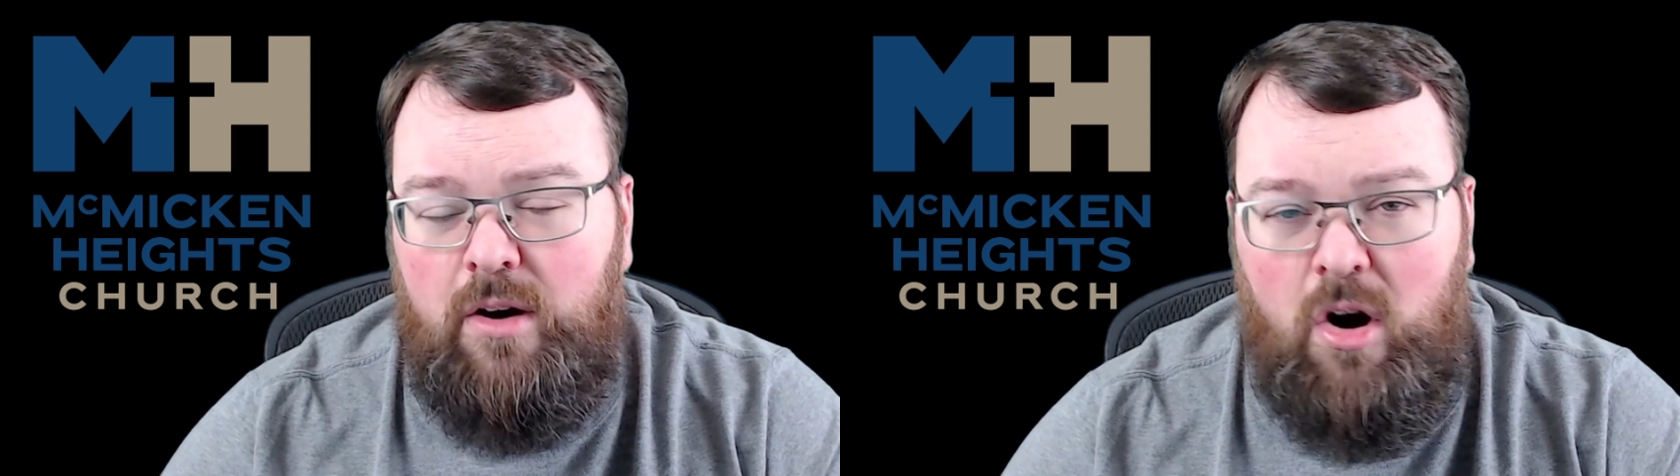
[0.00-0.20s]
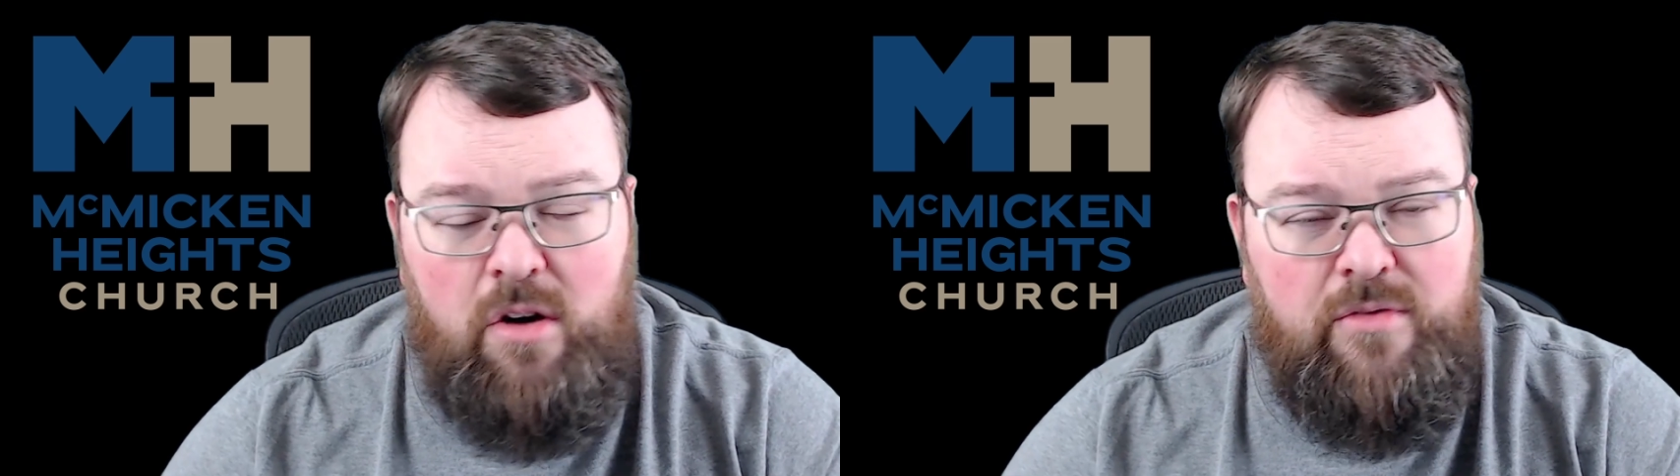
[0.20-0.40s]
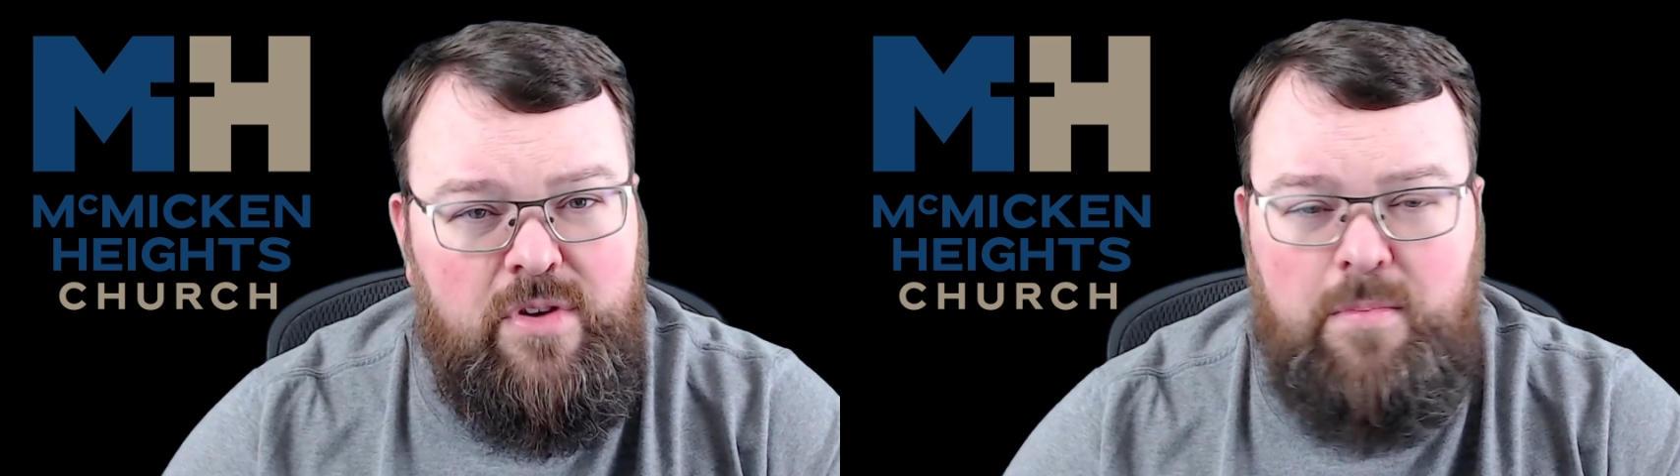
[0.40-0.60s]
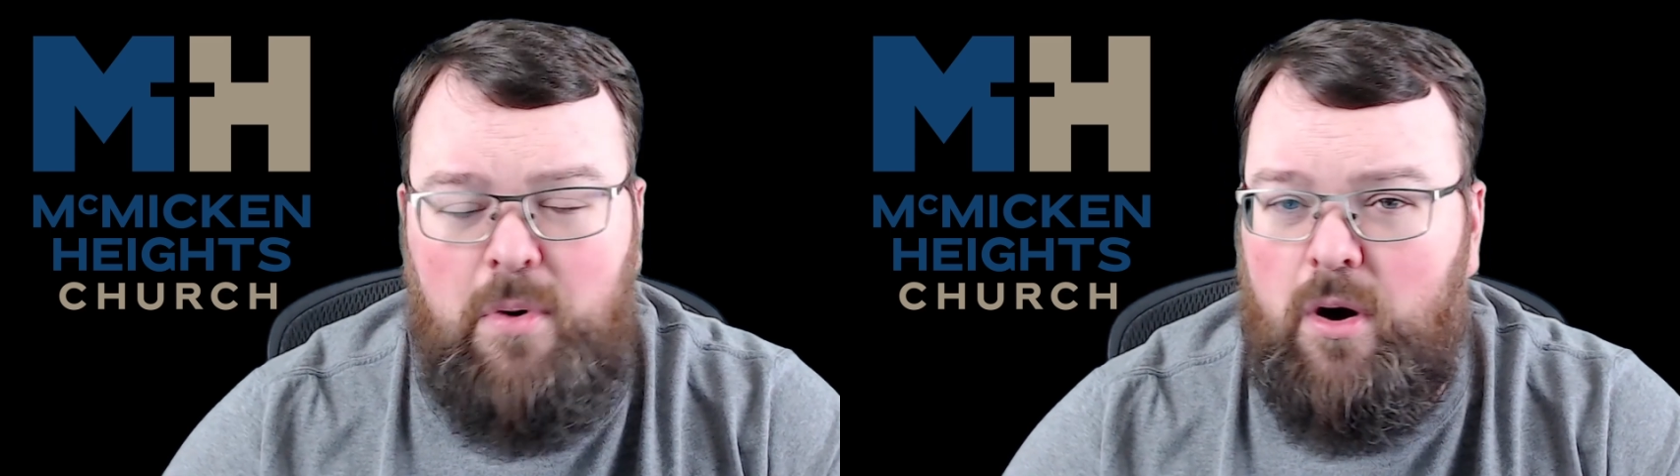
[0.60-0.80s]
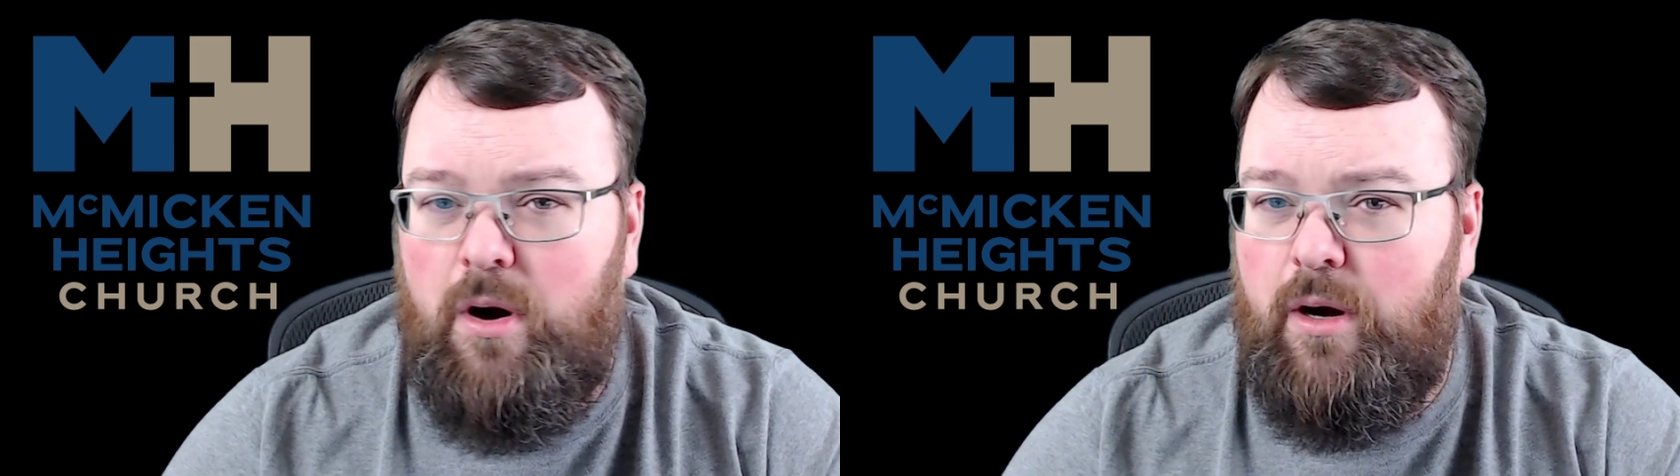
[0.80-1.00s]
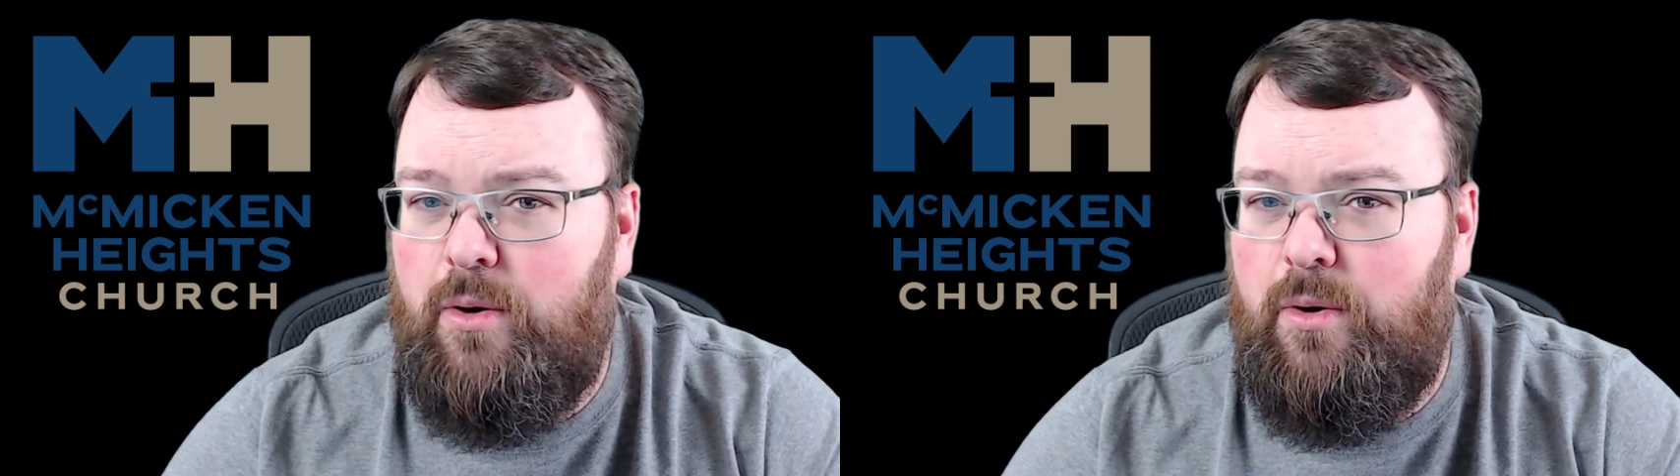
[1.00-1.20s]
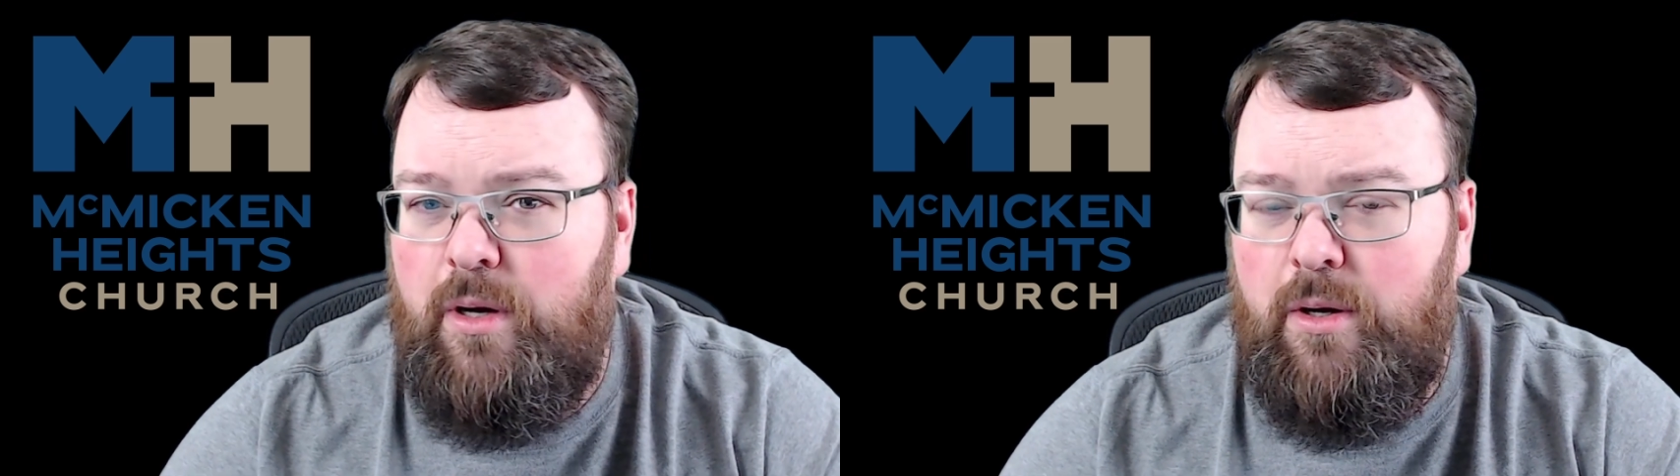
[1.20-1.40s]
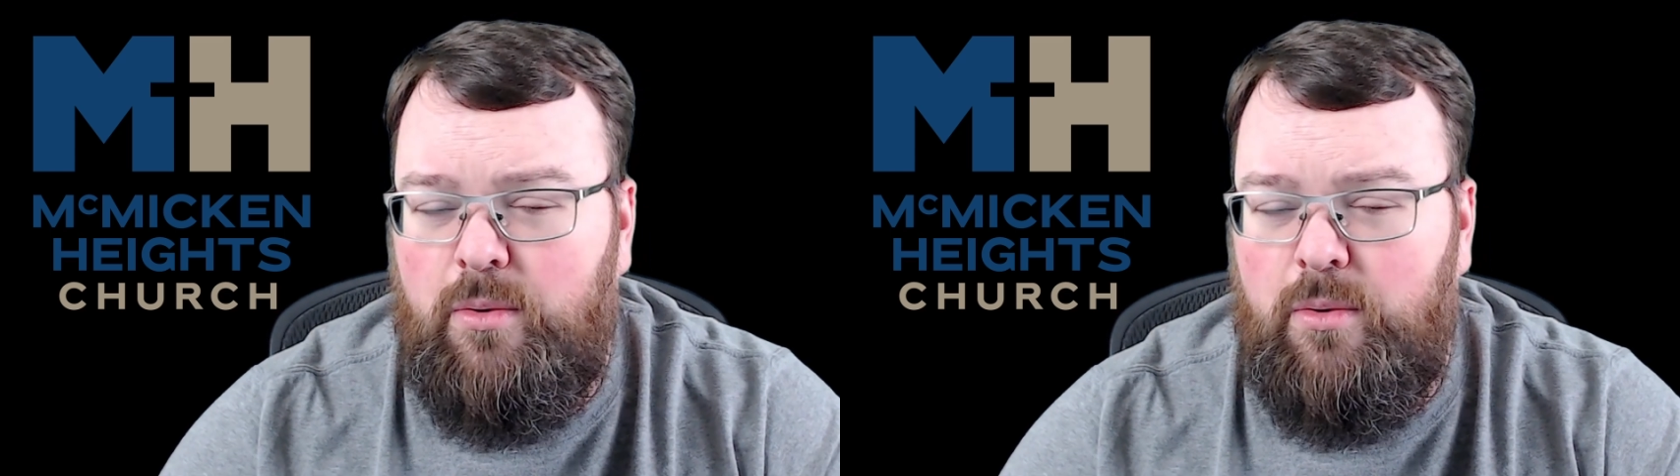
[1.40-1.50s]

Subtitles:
RV park,